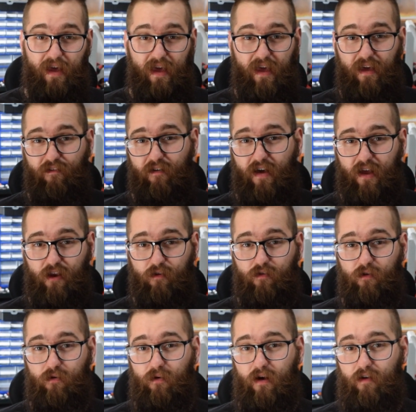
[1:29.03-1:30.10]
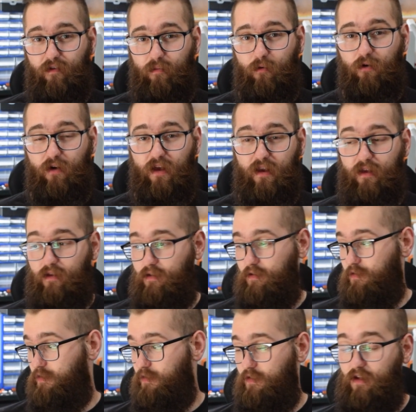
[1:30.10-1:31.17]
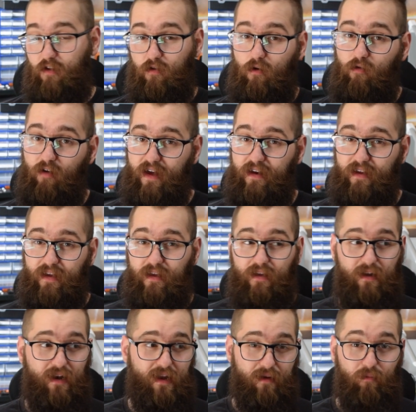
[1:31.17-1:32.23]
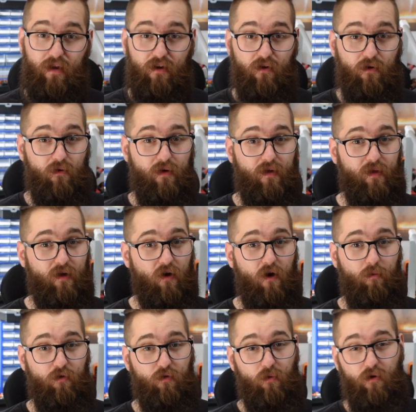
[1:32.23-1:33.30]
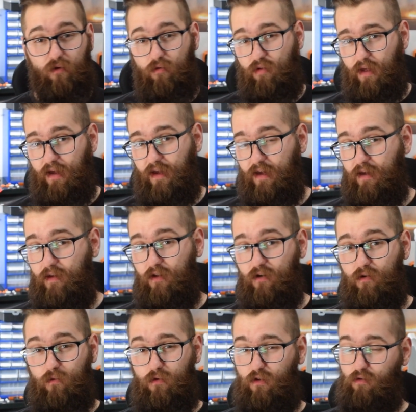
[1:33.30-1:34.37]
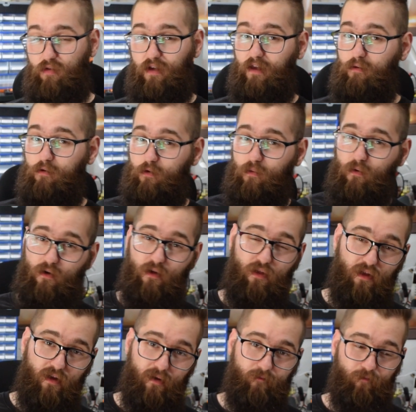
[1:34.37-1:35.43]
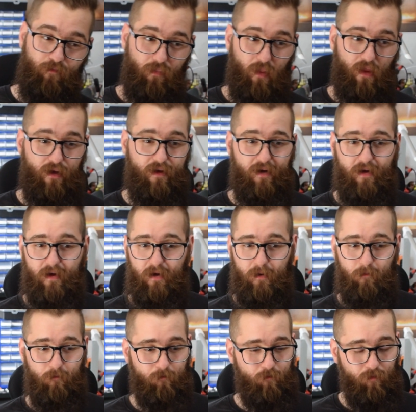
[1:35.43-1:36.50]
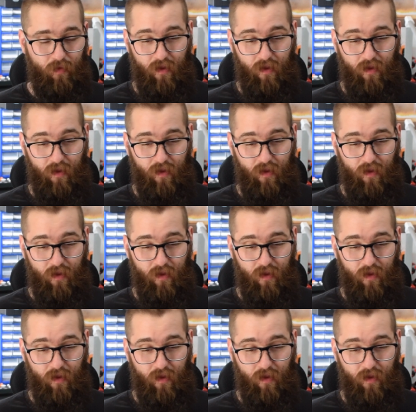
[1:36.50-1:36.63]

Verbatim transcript: if any of you have upgraded to these already, let me know in the comments what you think. You know, do you think it was worth it? Um,